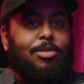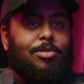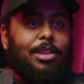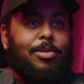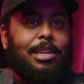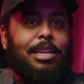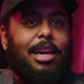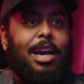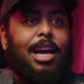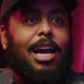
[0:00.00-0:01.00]
really quickly.
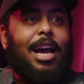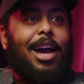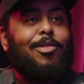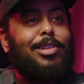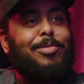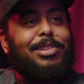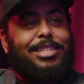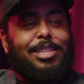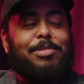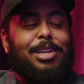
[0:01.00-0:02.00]
I really want to
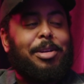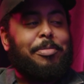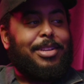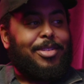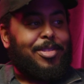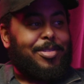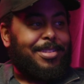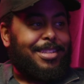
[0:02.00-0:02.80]
see him in a comedic role.